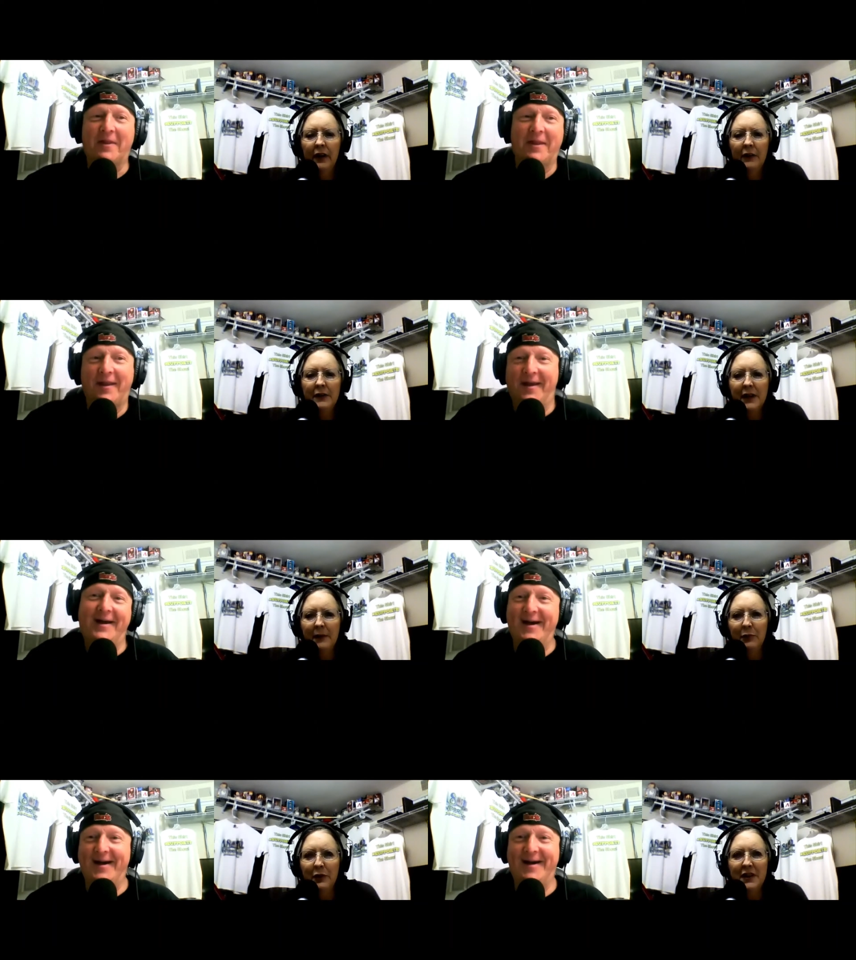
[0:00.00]
Speaker 1: gotta
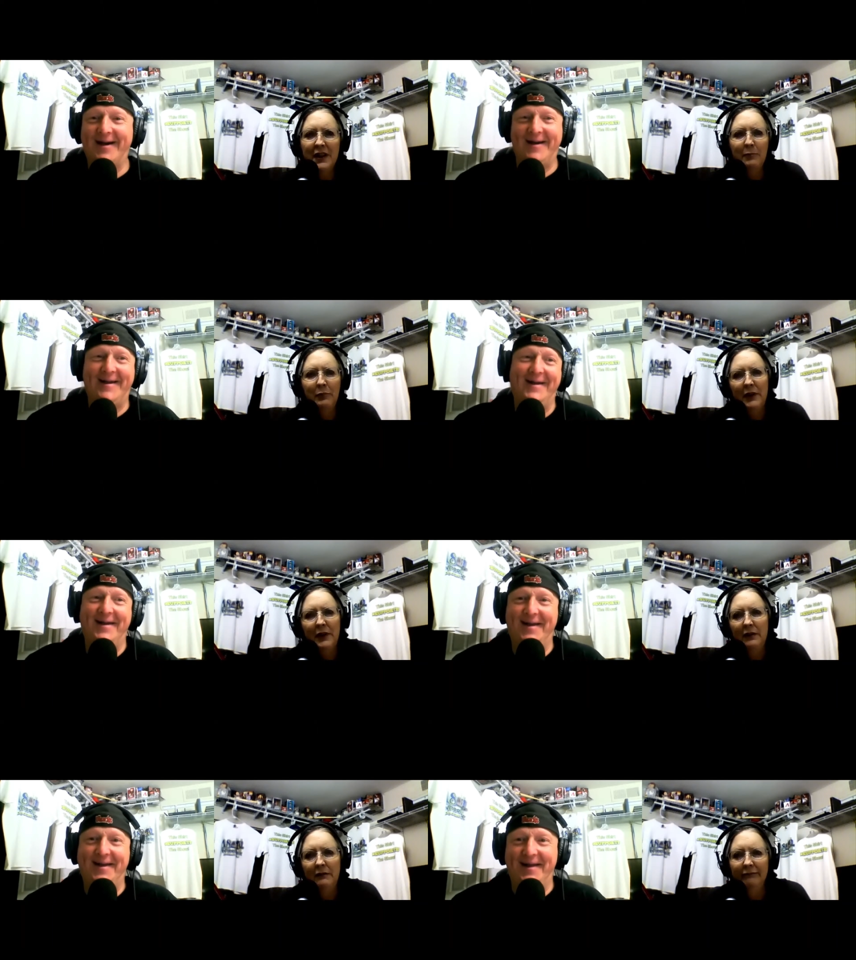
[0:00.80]
push that button.
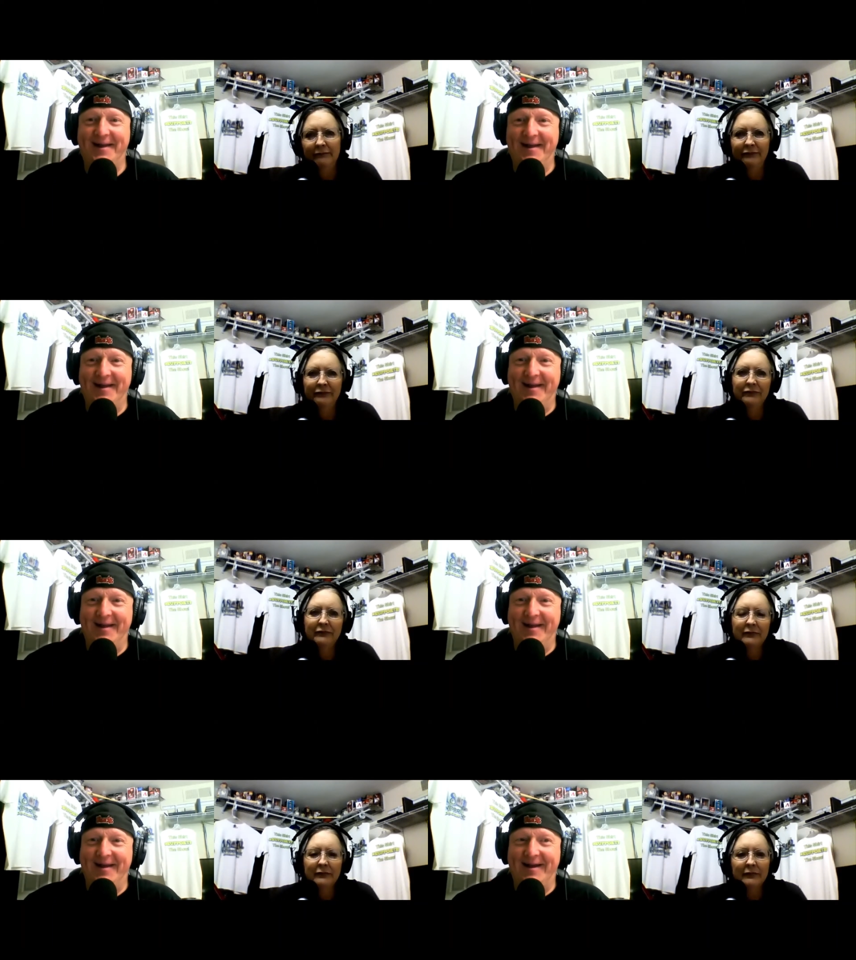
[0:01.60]

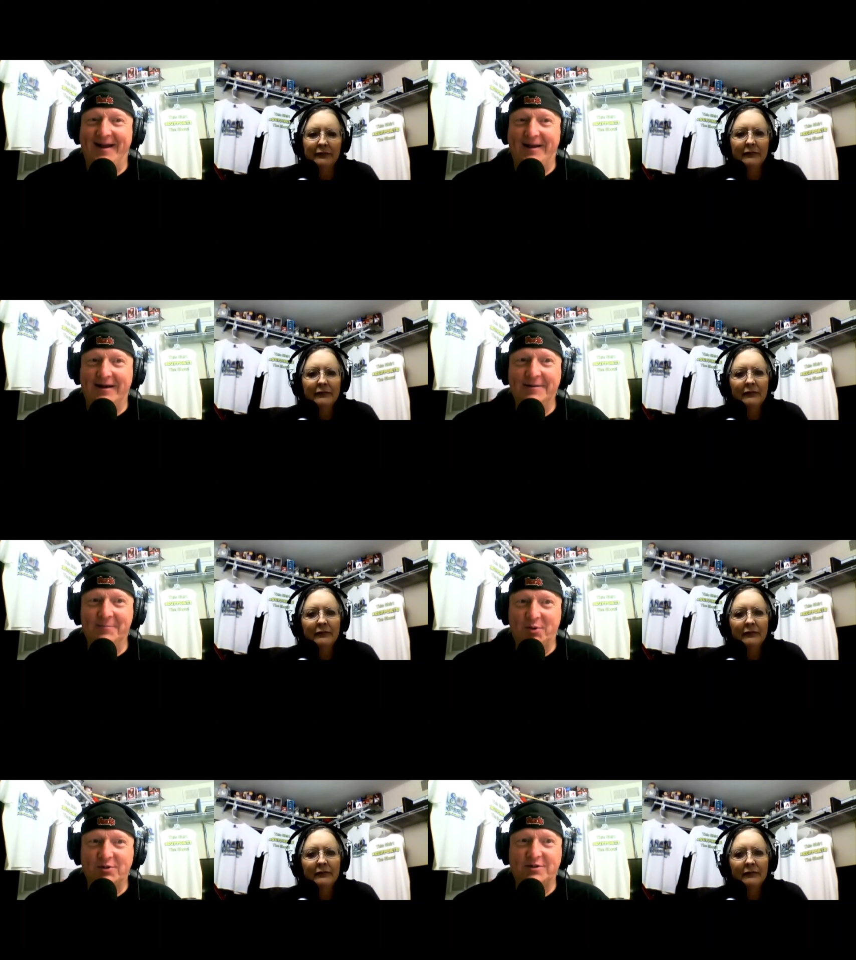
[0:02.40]
Speaker 2: I done
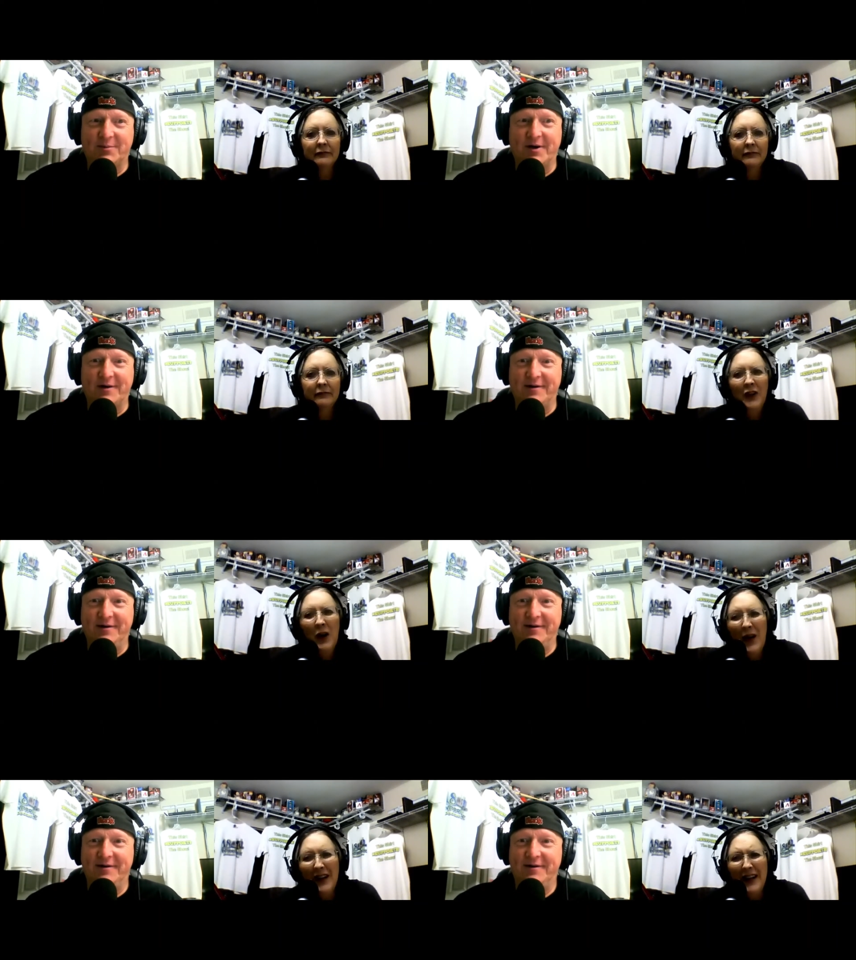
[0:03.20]
pushed the button. No, I
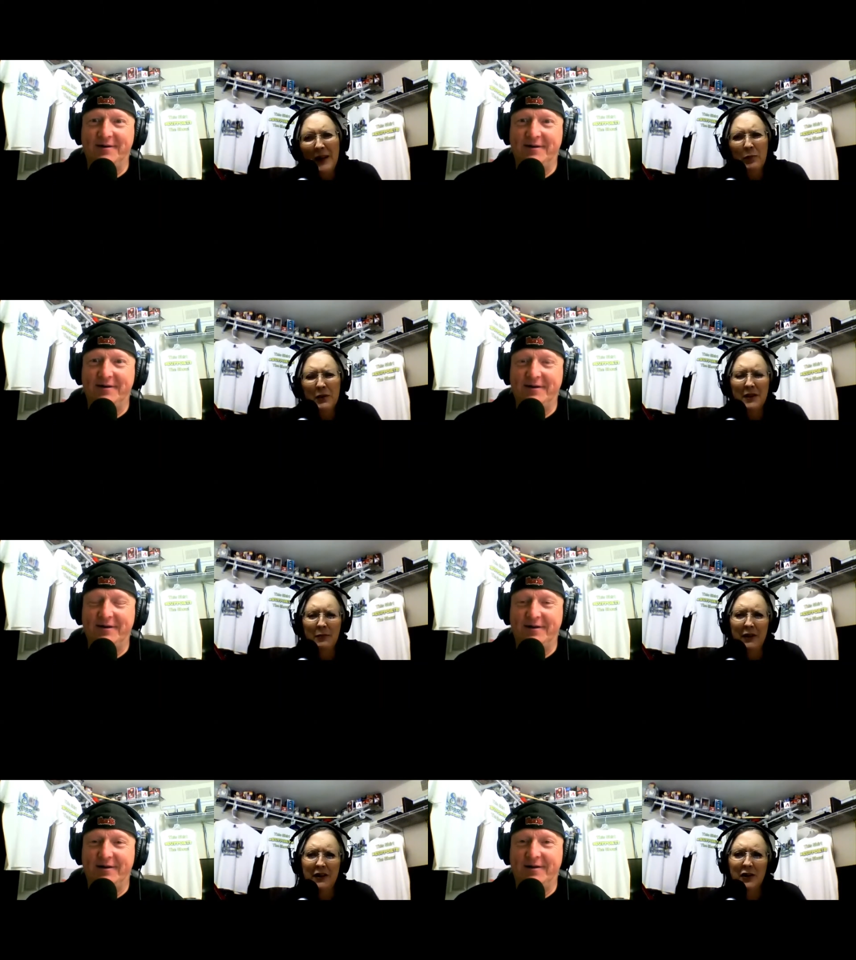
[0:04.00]
Speaker 1: gotta push the button
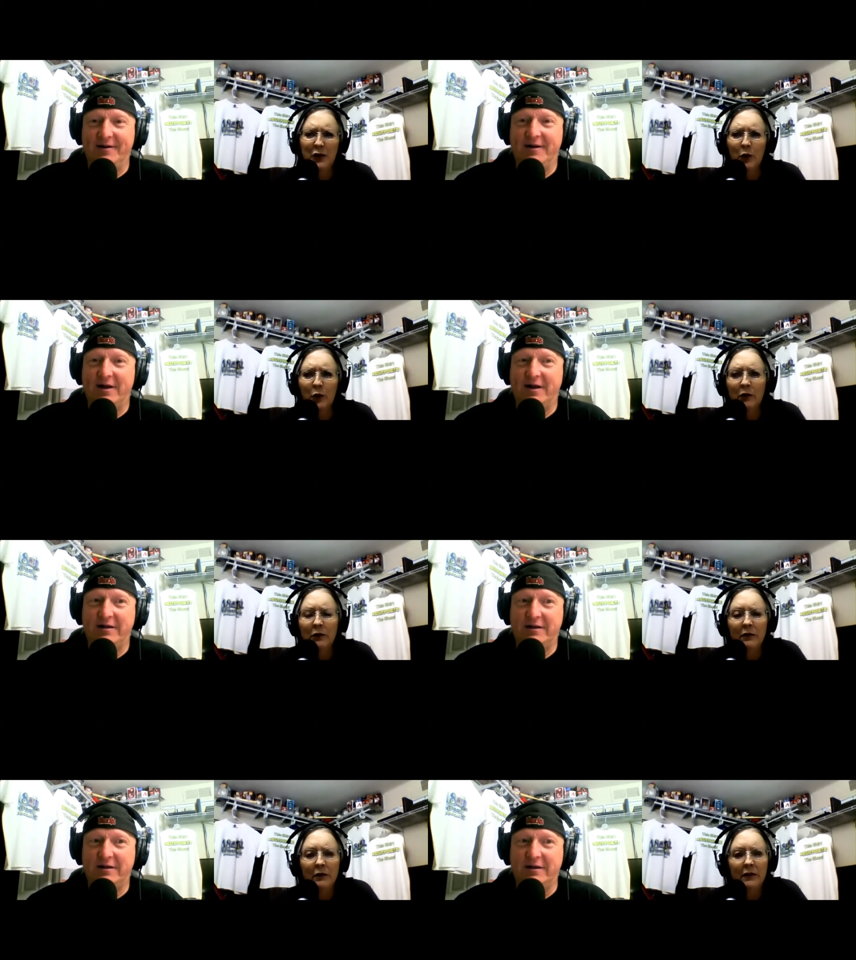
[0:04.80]
too. I
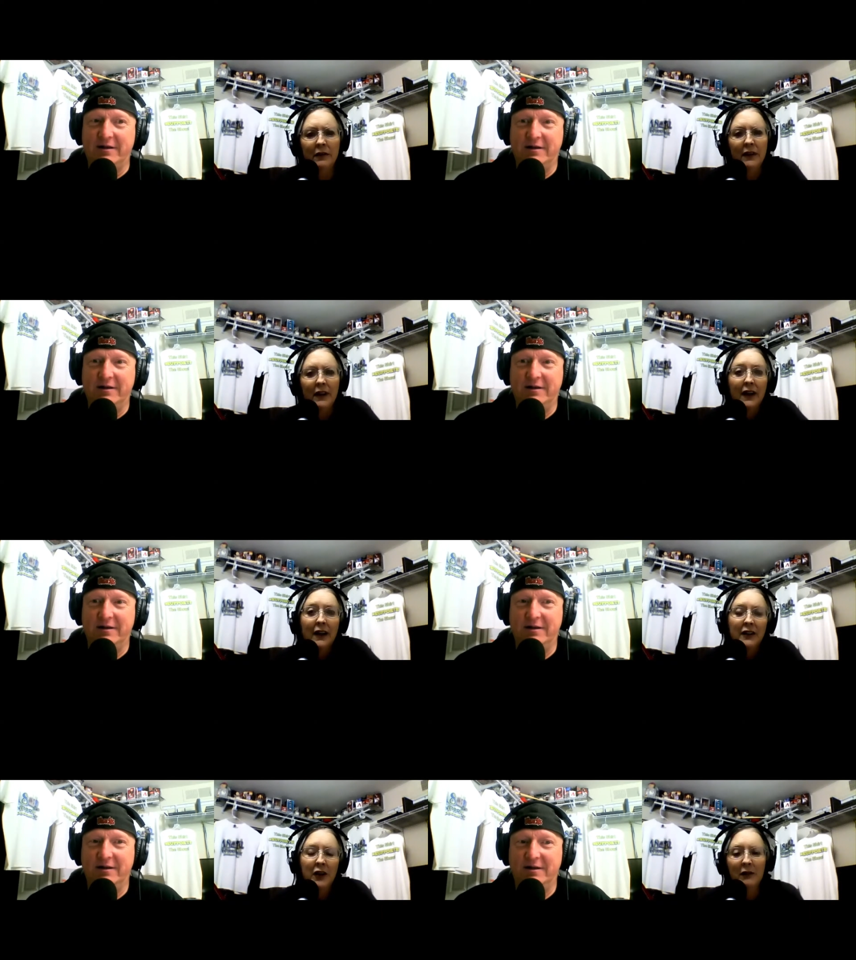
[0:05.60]
did.
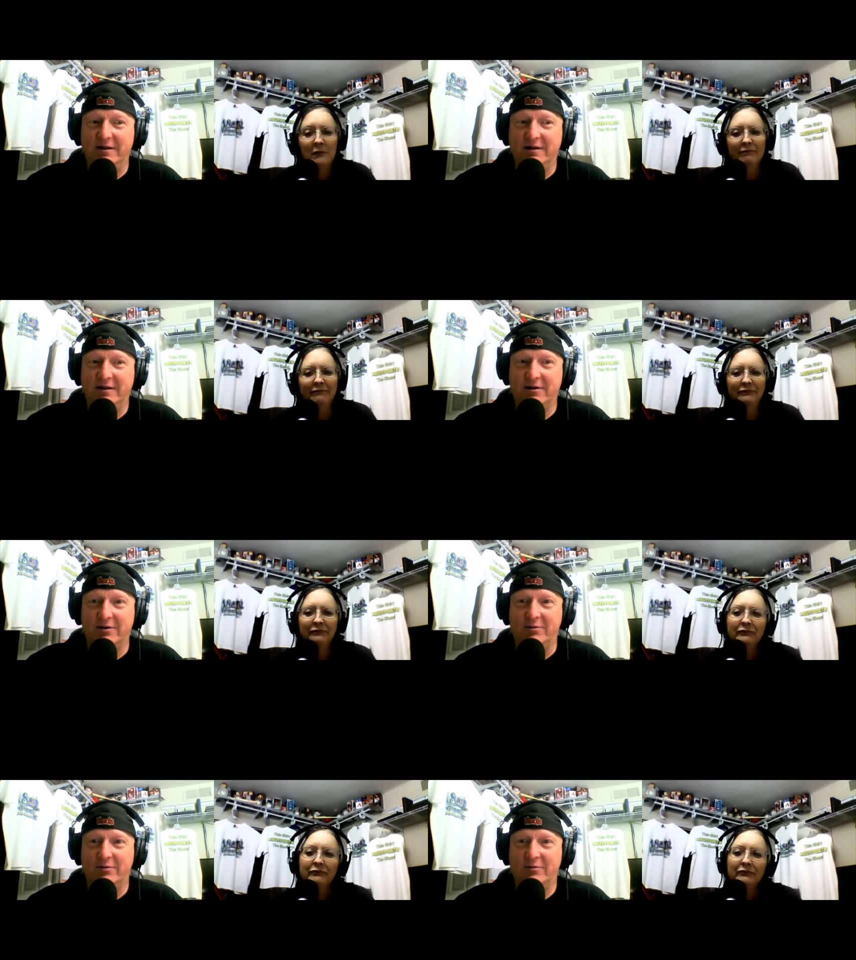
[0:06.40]
No.
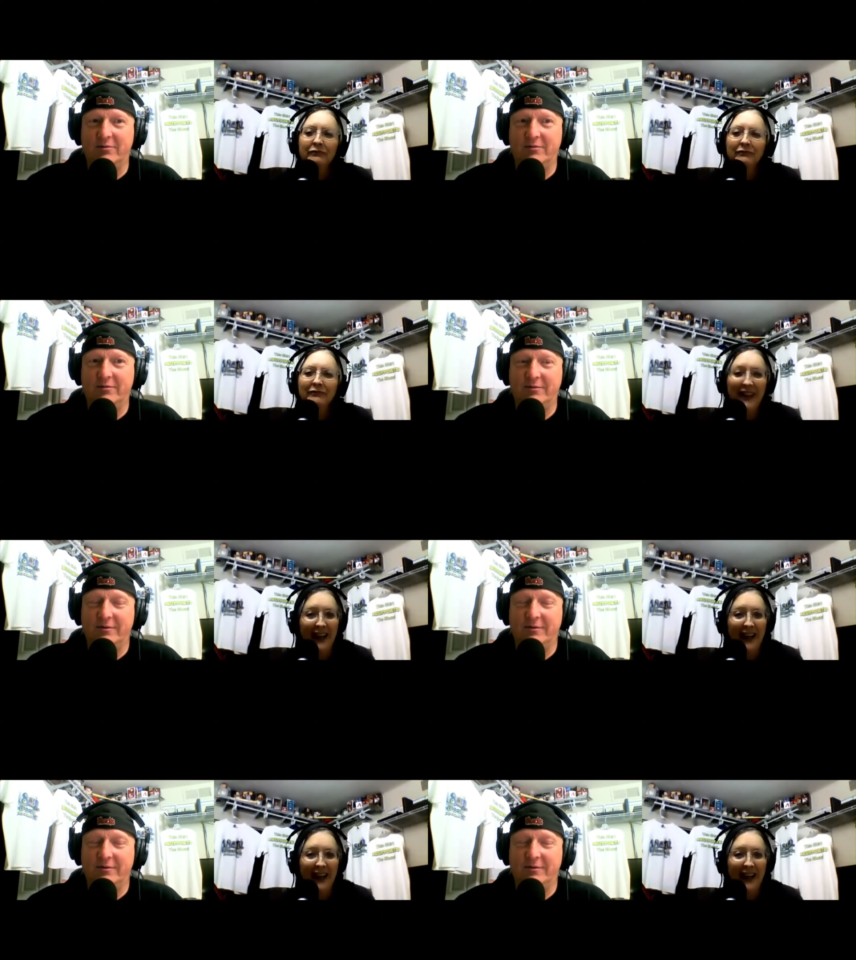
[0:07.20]
Oh. Yeah.